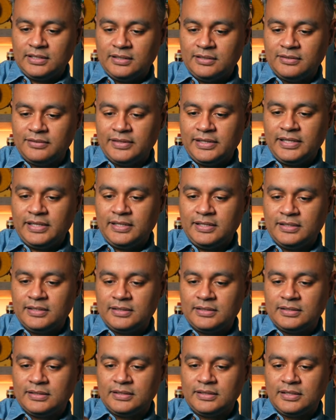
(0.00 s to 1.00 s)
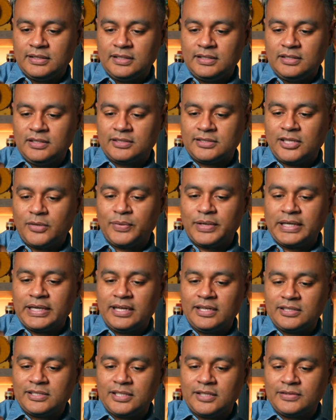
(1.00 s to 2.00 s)
All right, looks like we're gonna
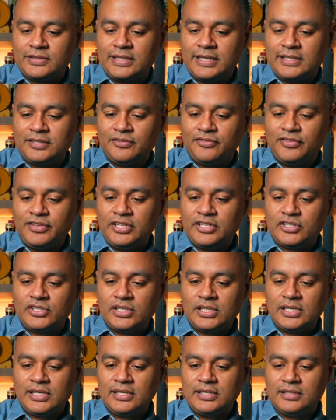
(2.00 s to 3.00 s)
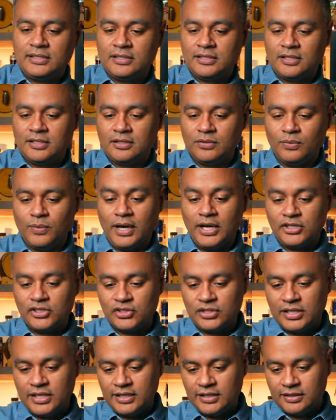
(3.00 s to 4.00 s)
get ourselves a nice finish line, a wash
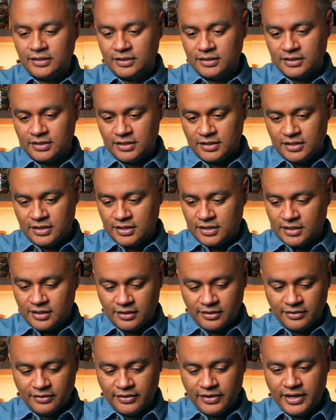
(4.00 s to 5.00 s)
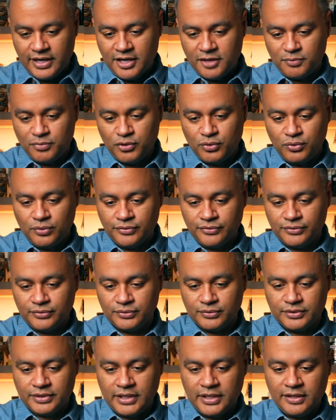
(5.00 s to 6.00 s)
line. All right,
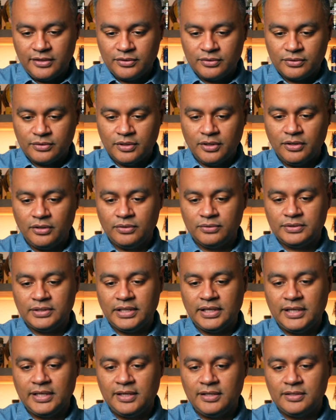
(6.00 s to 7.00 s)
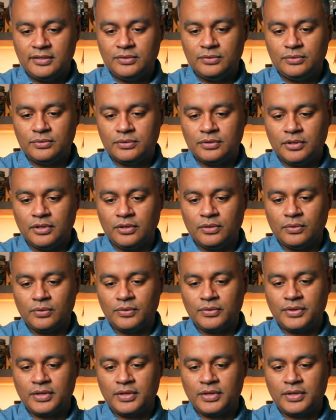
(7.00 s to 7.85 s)
beautiful, there you go, there you go.